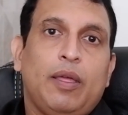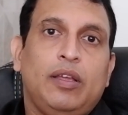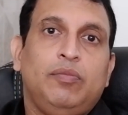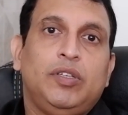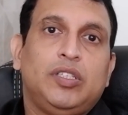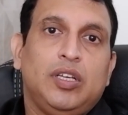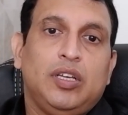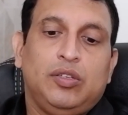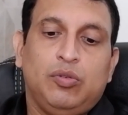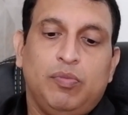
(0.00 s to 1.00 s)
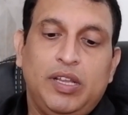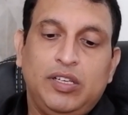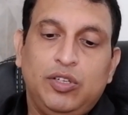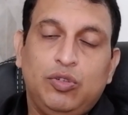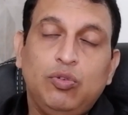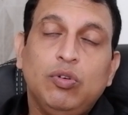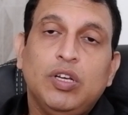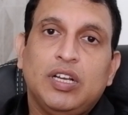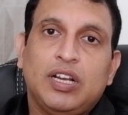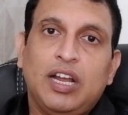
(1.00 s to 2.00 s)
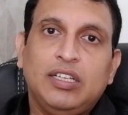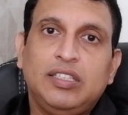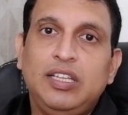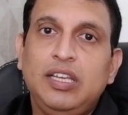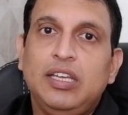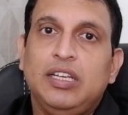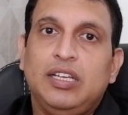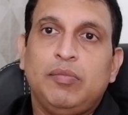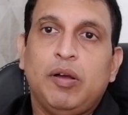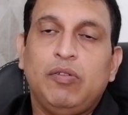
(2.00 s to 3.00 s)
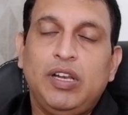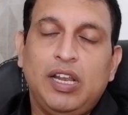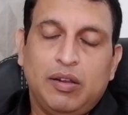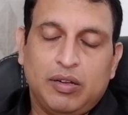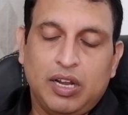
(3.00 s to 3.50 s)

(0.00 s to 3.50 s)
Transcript: and which you may need to cut the bowel,